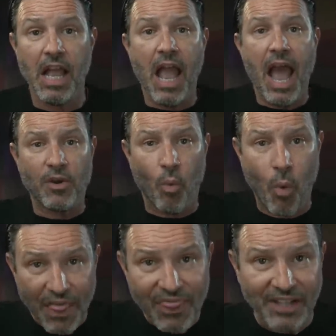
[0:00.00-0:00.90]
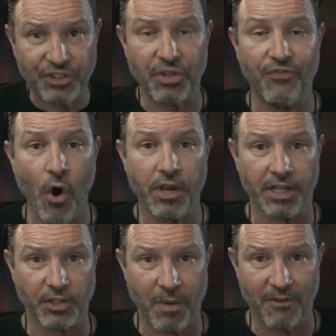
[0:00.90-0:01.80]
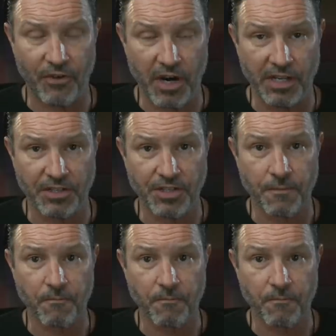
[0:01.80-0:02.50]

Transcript: And when that's the focus, my friends,